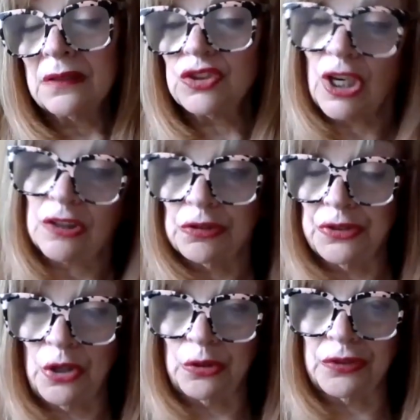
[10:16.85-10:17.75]
general
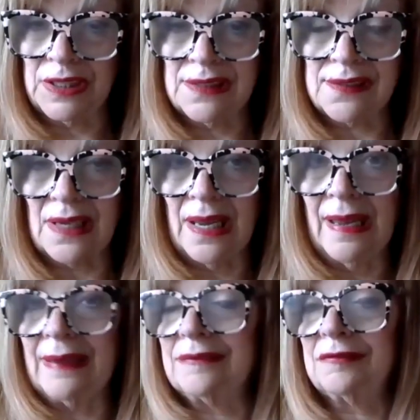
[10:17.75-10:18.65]
notaries
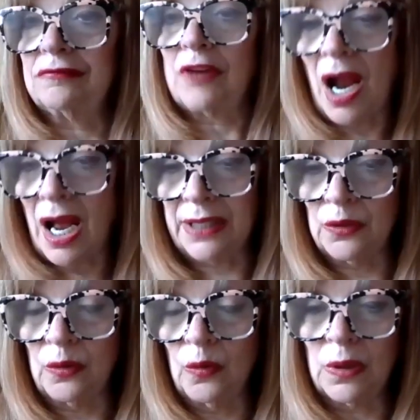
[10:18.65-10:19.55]
and Ron,
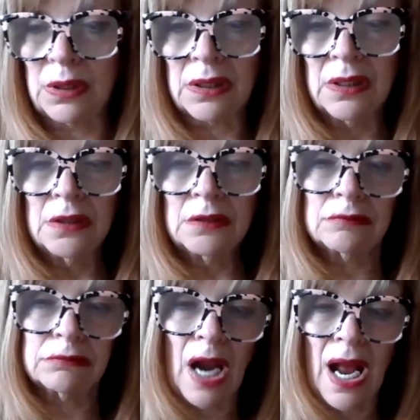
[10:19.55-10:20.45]
or
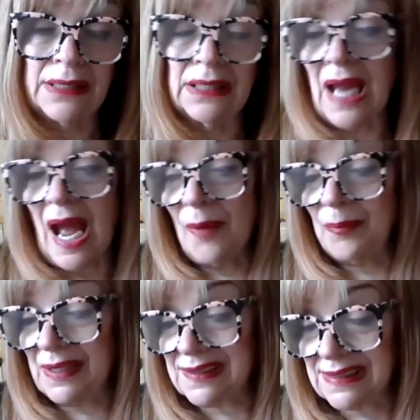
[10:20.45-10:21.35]
Ron and
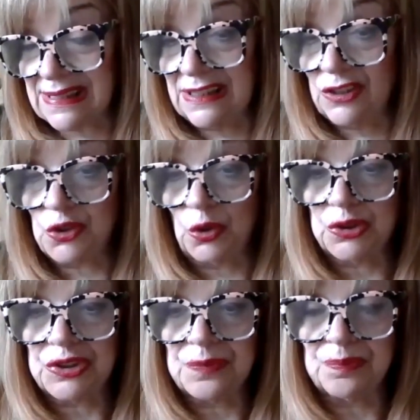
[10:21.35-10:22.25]

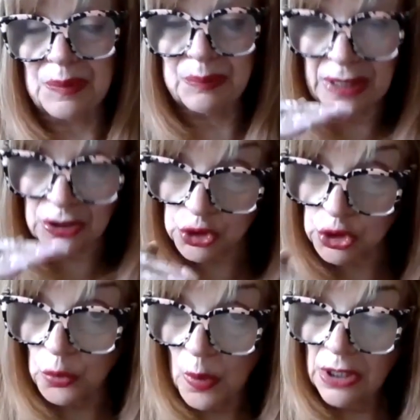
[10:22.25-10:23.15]
Apostilles, but pick
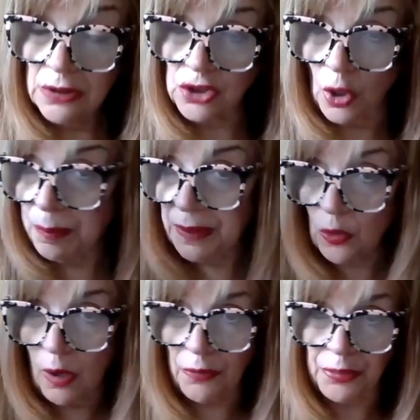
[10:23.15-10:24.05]
two. Don't pick
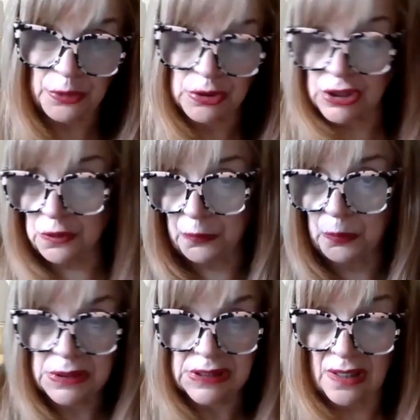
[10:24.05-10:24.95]
all 13 or
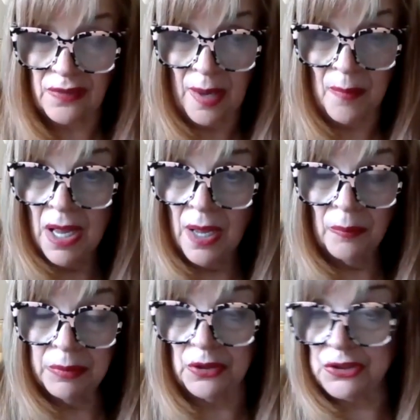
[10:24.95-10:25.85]
14 of them,
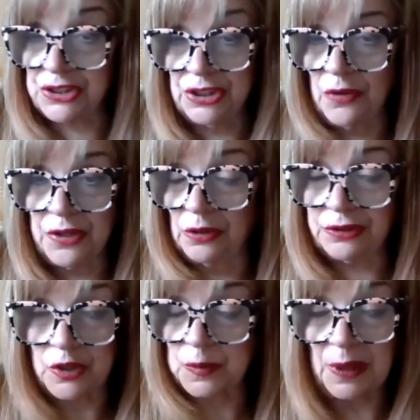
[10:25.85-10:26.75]
because you know the old
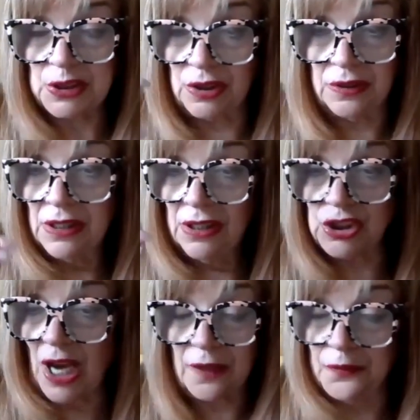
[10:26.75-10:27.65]
expression,
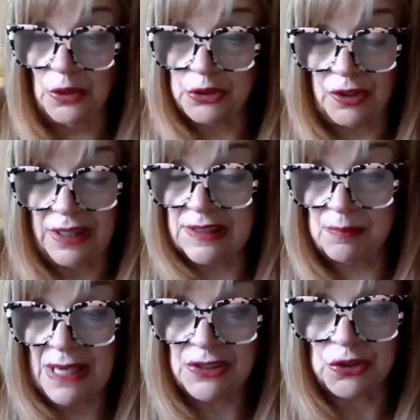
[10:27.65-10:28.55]
jack of all trades,
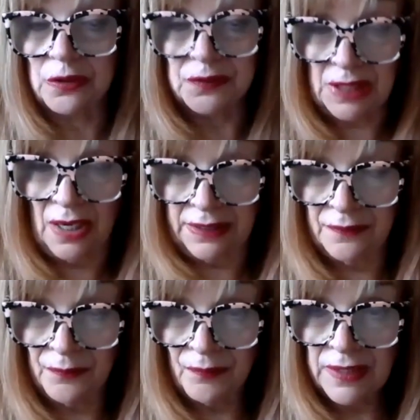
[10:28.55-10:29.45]
master of none.
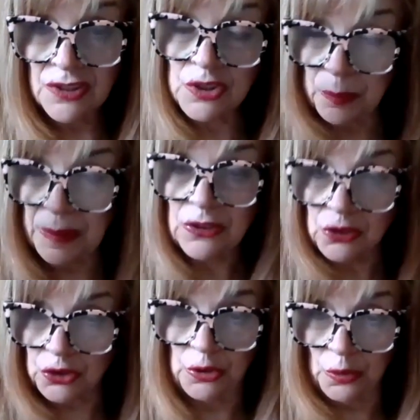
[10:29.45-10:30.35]
So pick
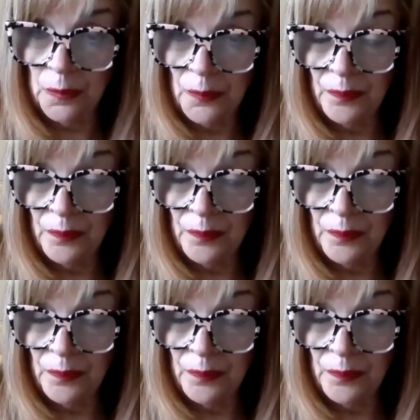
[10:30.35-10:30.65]
two